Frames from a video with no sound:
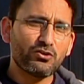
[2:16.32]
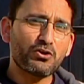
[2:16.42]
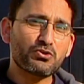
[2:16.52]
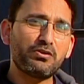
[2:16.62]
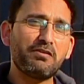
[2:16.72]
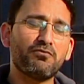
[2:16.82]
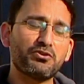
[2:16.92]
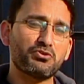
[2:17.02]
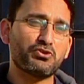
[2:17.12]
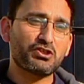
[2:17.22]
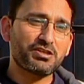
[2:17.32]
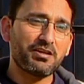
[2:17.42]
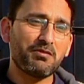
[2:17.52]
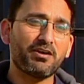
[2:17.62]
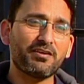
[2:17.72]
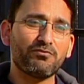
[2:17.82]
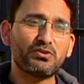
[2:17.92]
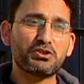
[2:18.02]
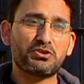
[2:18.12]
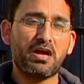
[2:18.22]
not only want to study, but I
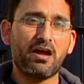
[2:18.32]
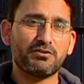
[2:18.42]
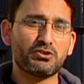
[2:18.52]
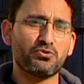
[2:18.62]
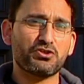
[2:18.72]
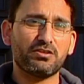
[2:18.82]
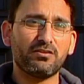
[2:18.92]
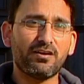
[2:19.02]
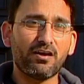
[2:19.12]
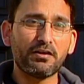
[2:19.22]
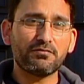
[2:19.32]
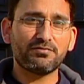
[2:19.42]
wanted to have a social life.